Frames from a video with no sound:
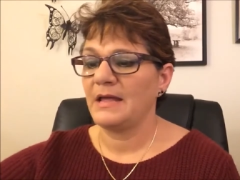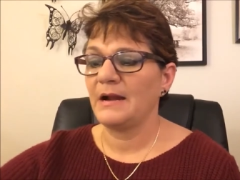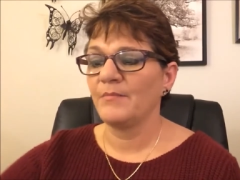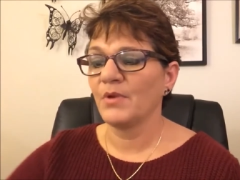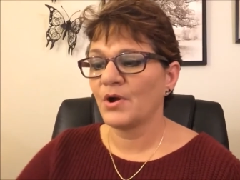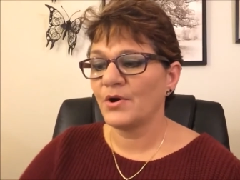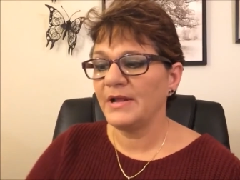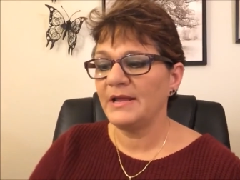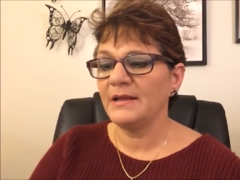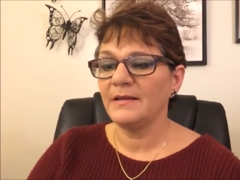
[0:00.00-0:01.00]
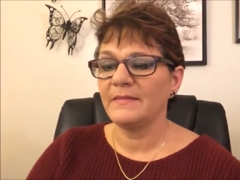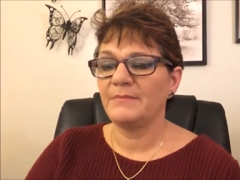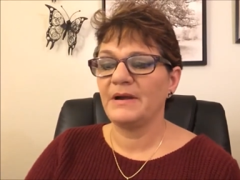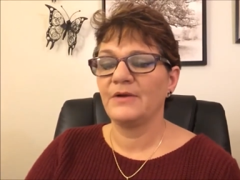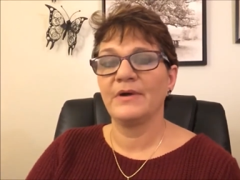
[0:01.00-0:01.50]
And I'm learning
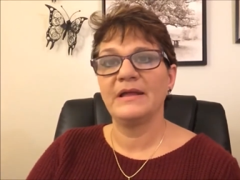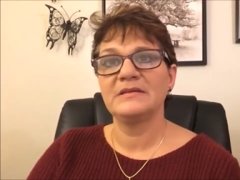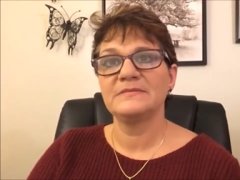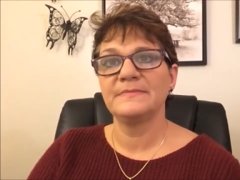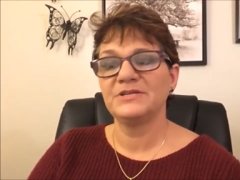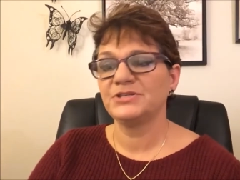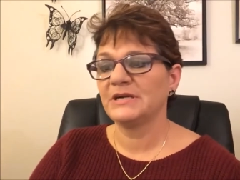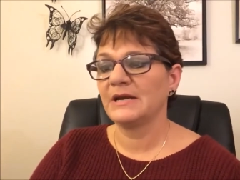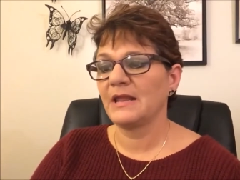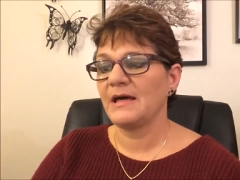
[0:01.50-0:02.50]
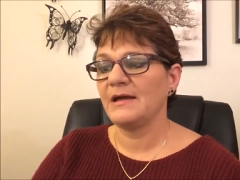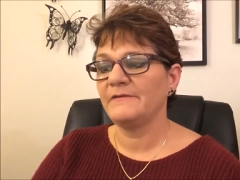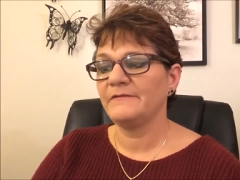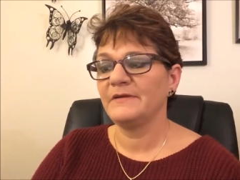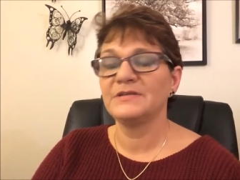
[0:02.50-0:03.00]
that my greatest mission in life